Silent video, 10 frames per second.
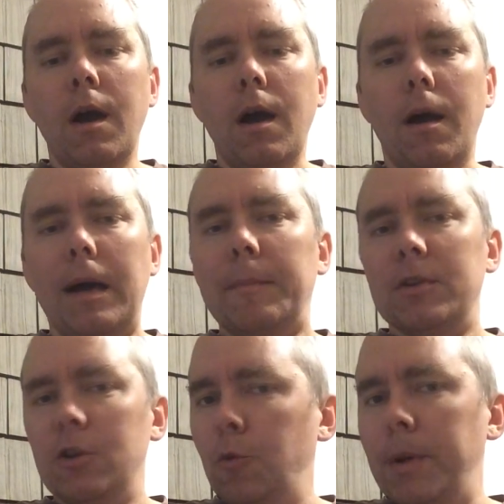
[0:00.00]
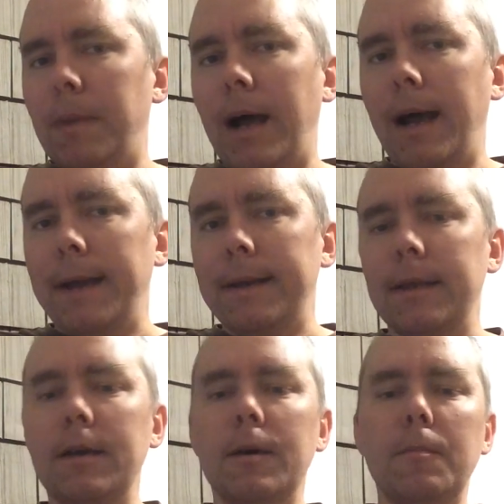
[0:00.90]
I'm a little bit behind
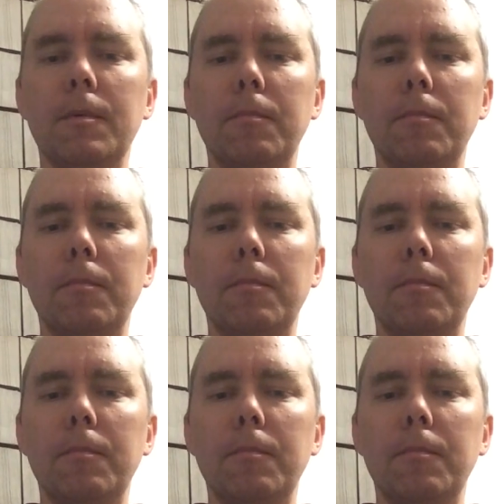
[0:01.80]
him,